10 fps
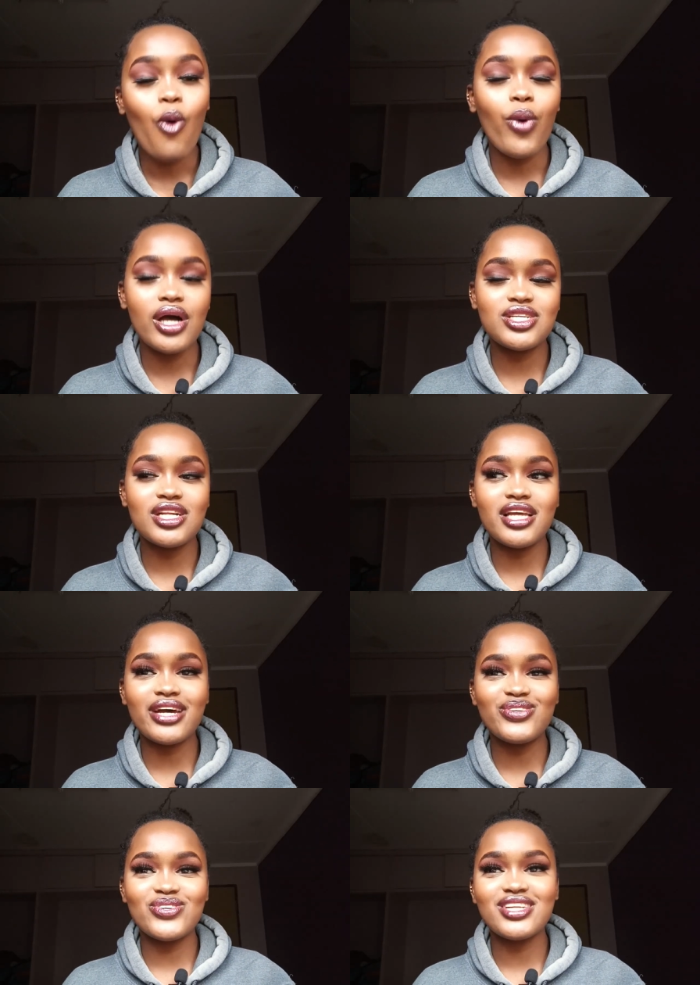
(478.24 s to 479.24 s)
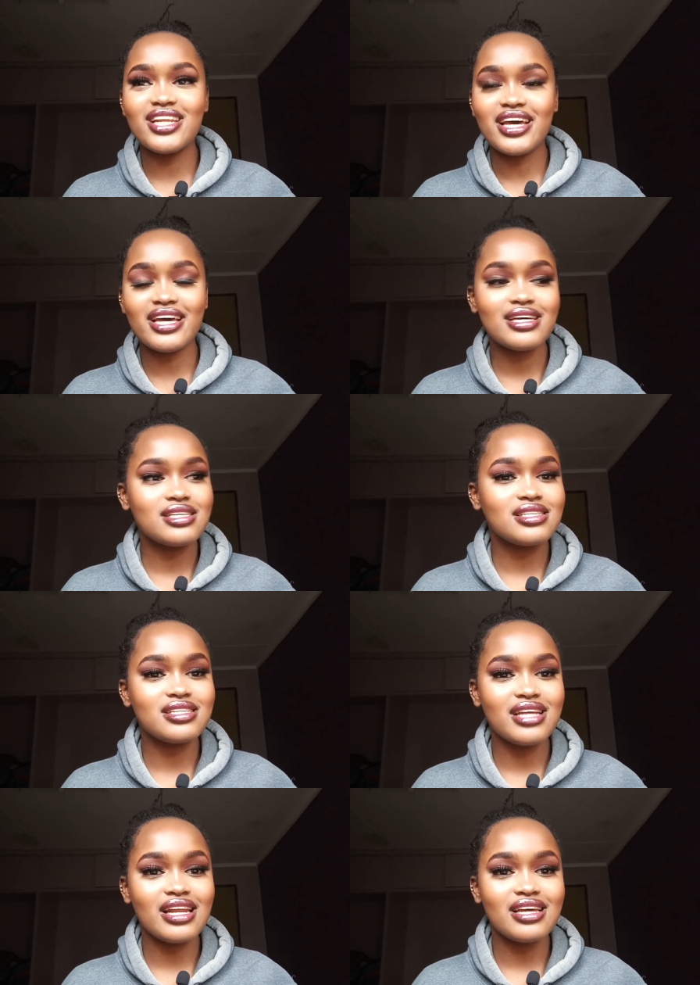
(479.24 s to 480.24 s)
What should I do
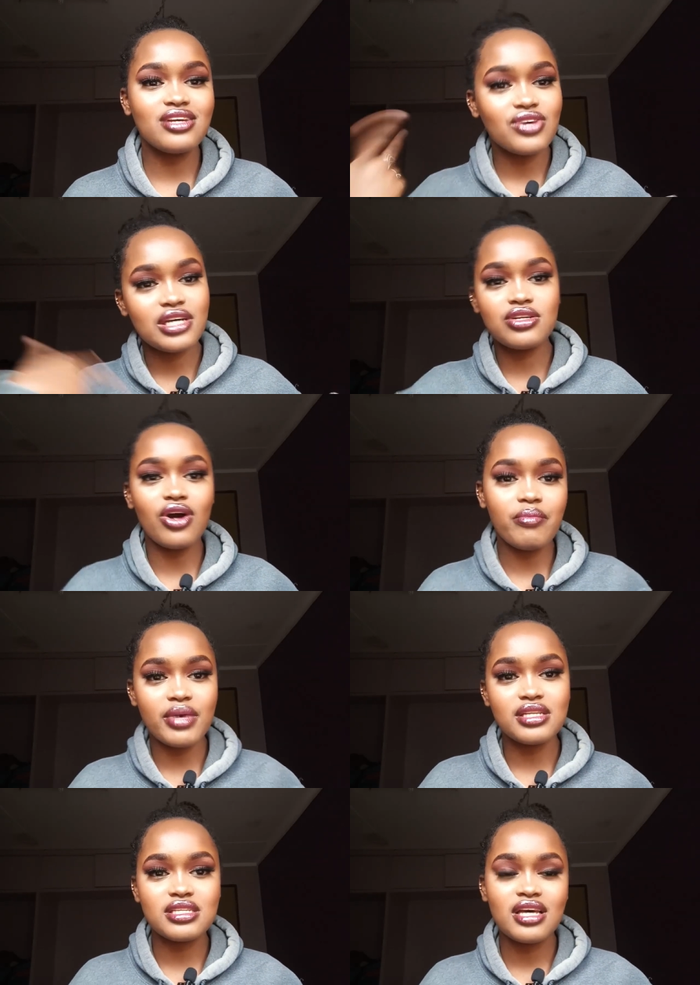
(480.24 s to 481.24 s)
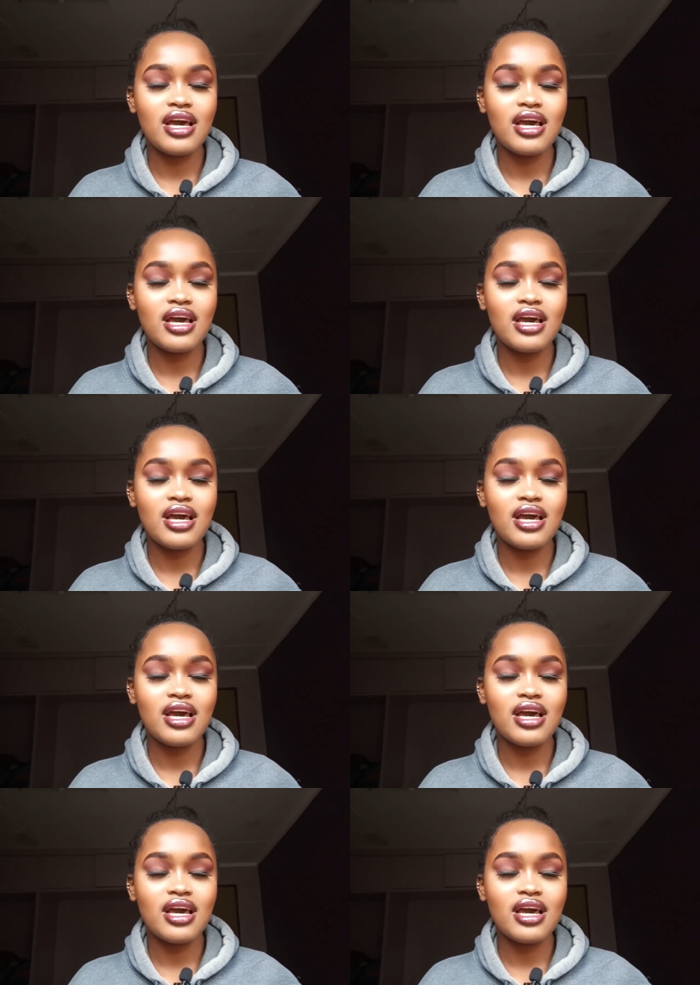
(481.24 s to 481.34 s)
next? Really, you can comment.